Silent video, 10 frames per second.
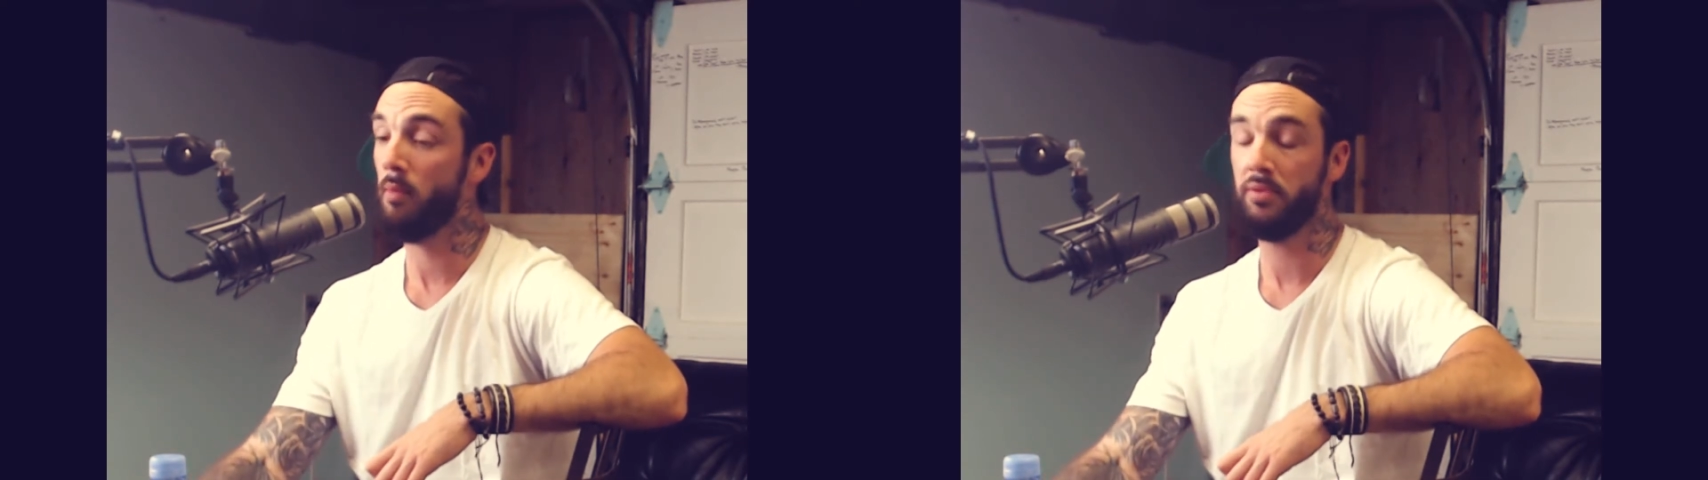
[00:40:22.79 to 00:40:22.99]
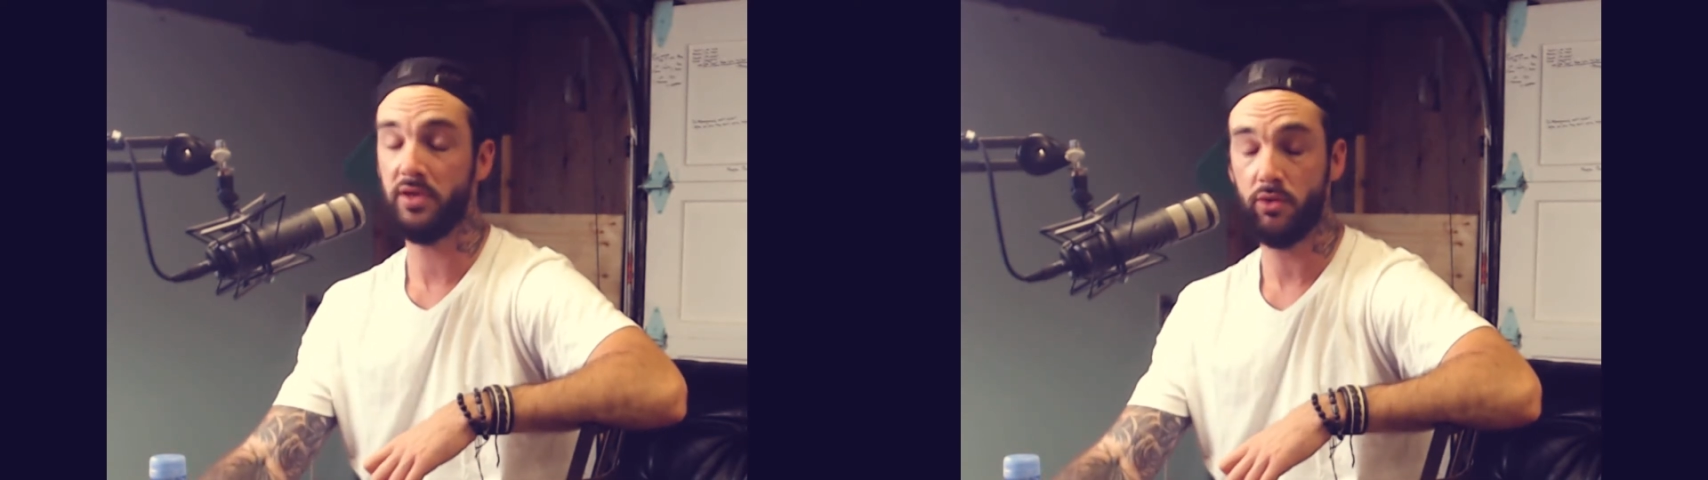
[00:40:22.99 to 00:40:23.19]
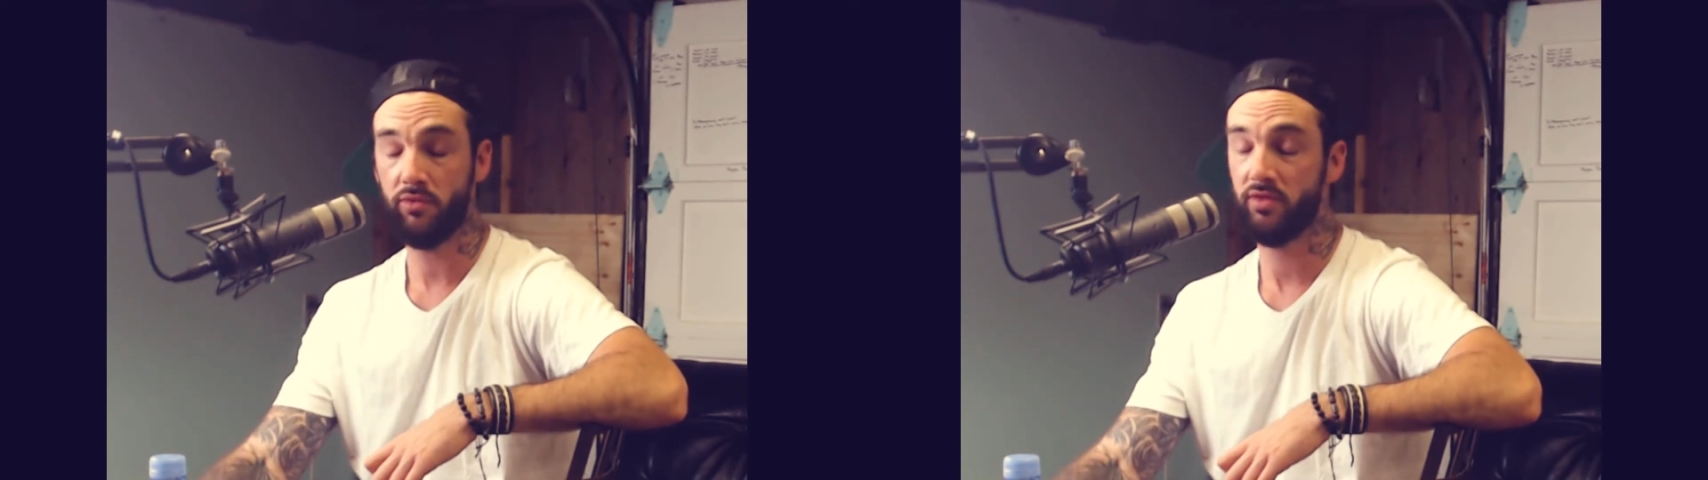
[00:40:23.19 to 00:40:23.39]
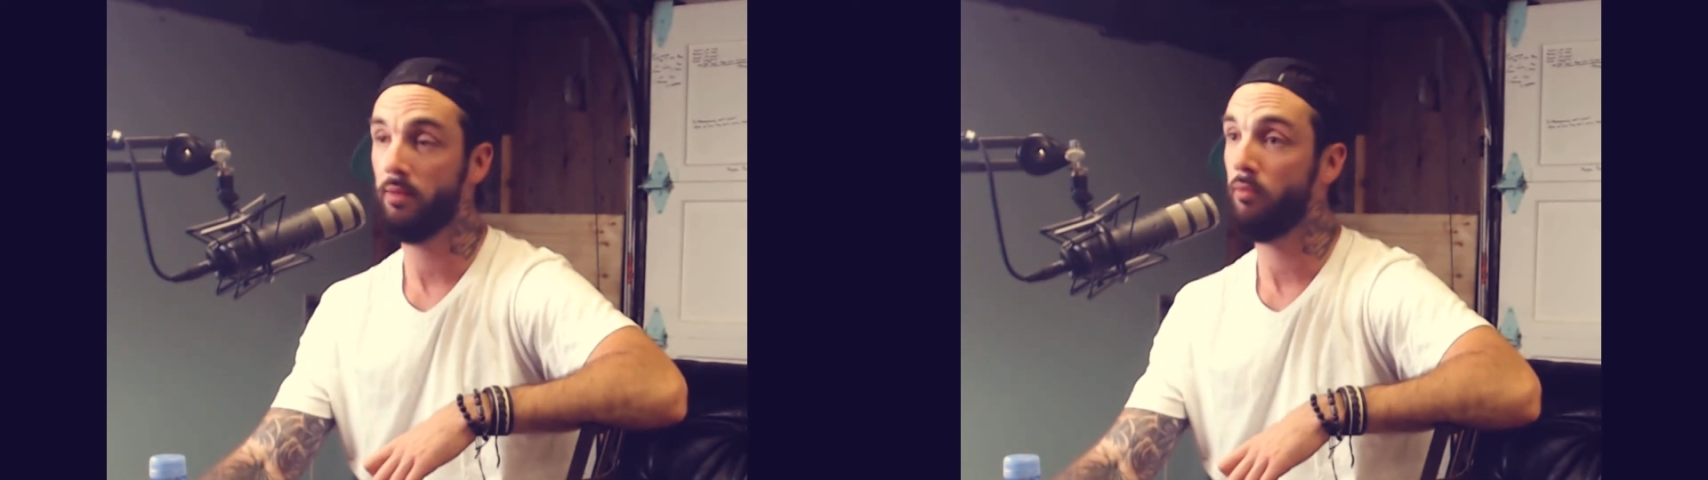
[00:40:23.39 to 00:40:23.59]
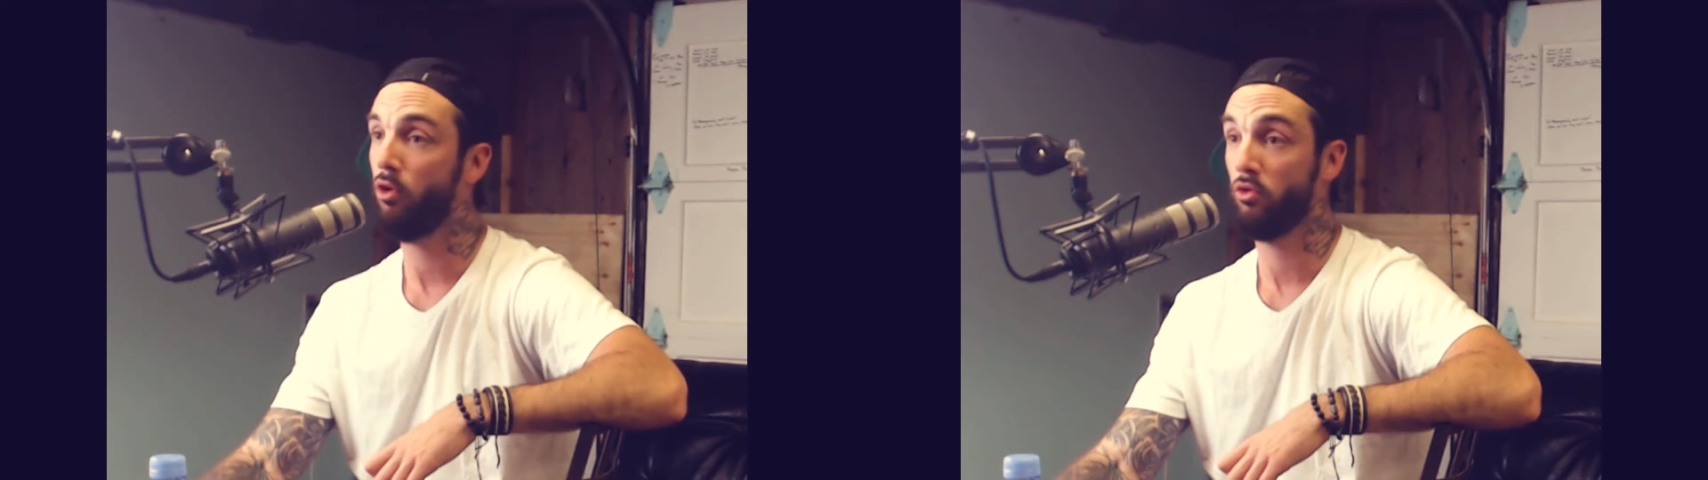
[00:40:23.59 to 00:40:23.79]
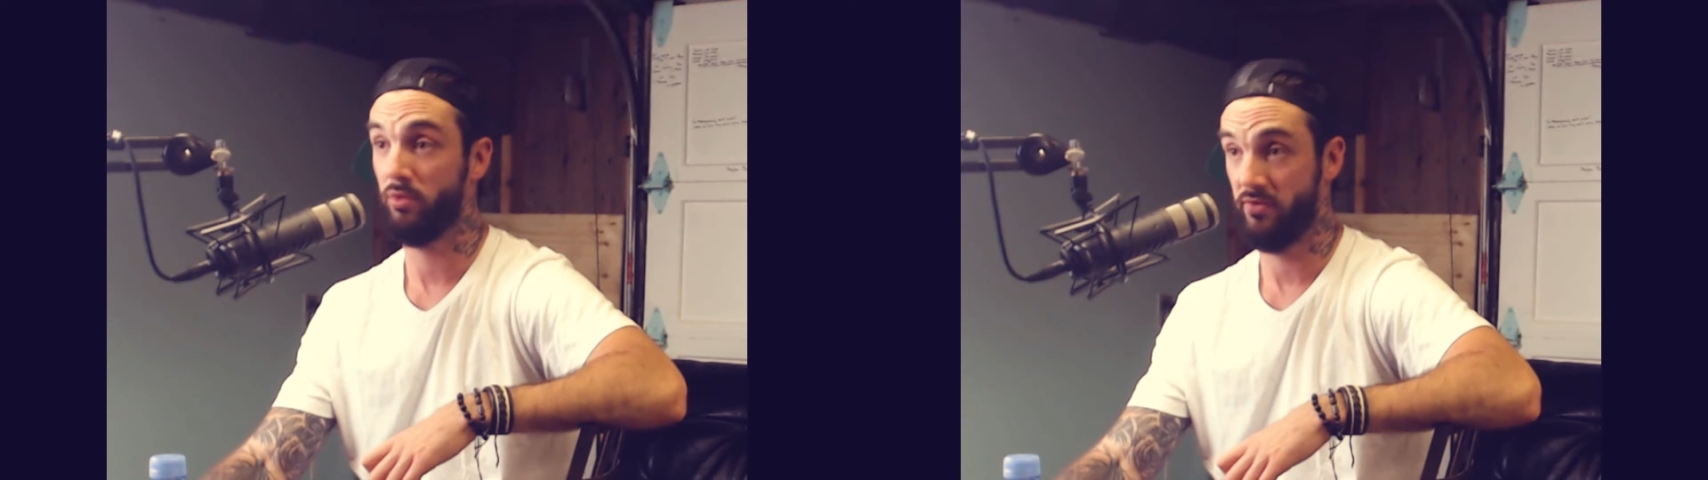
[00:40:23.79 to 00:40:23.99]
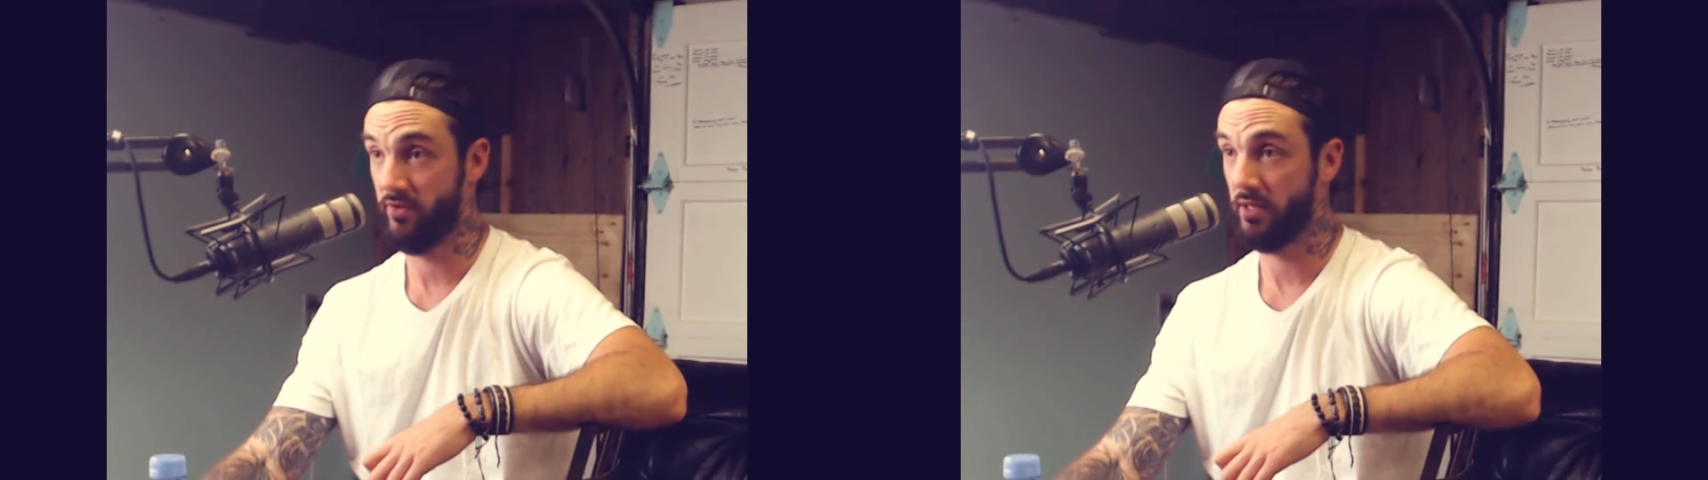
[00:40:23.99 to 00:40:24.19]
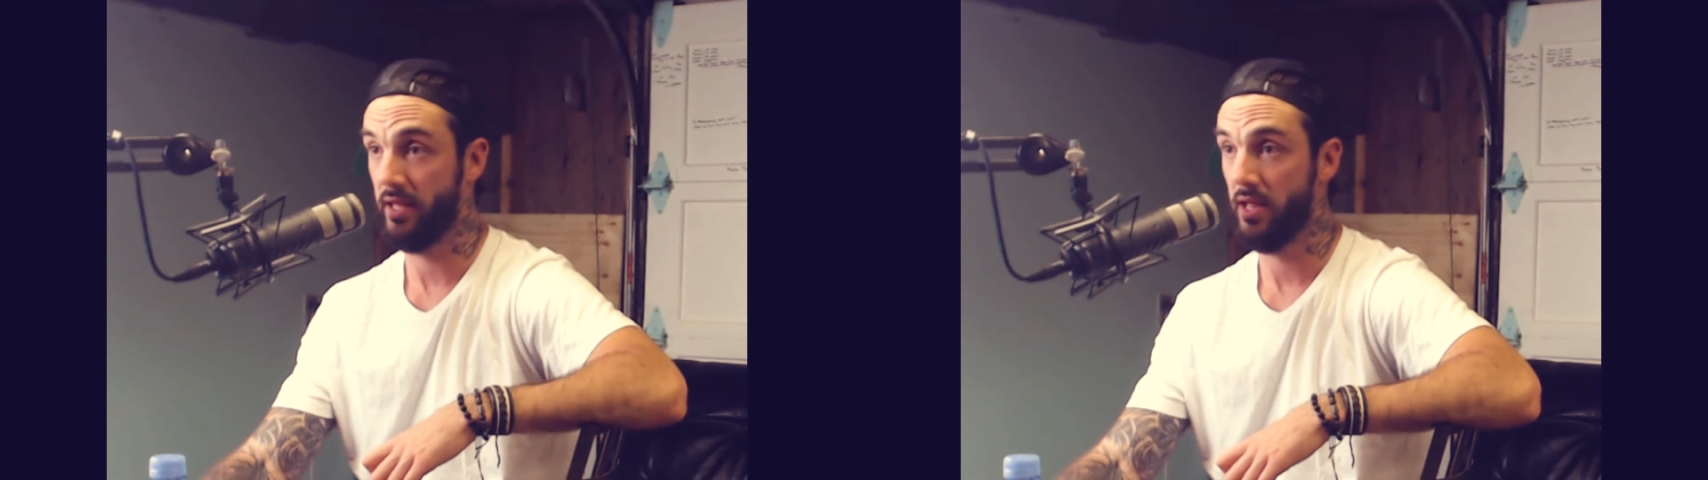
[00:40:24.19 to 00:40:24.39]
abuse them
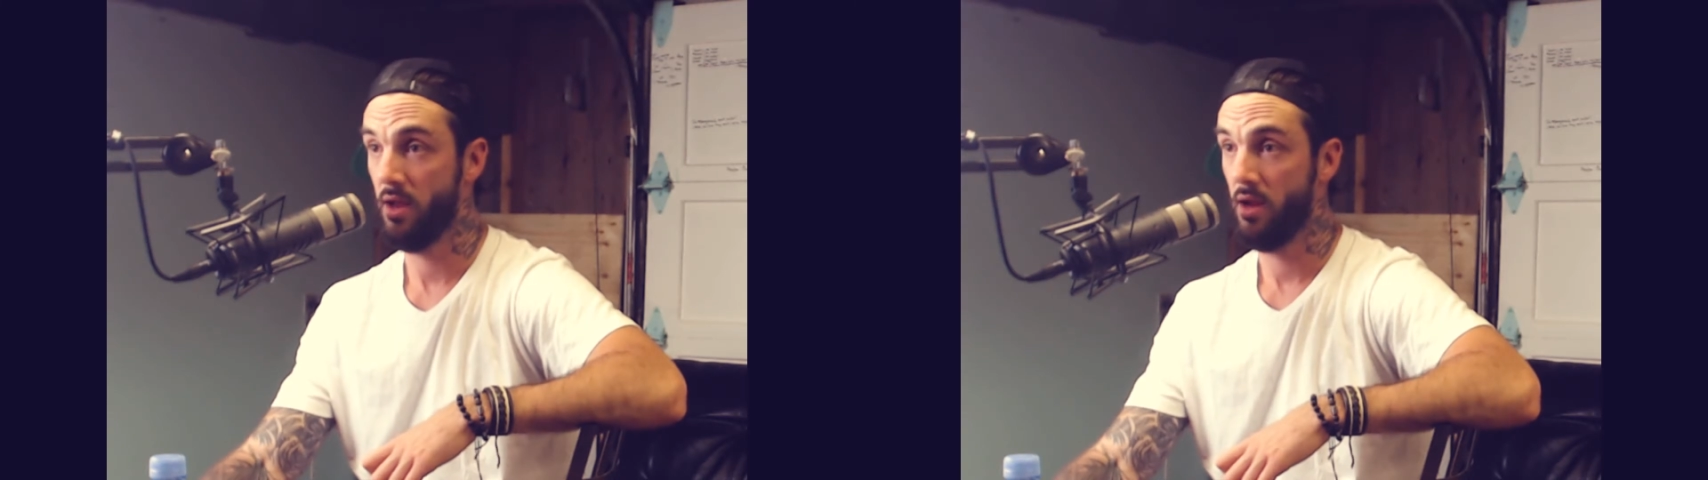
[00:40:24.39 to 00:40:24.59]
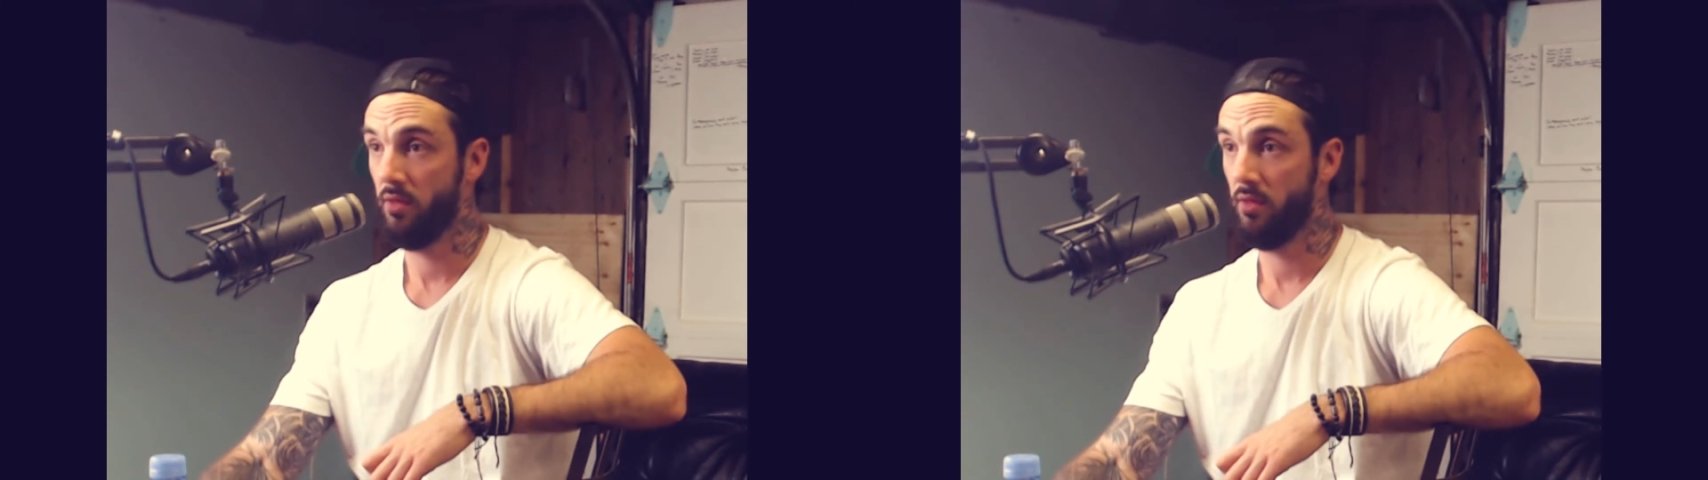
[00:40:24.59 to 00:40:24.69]
horrifically.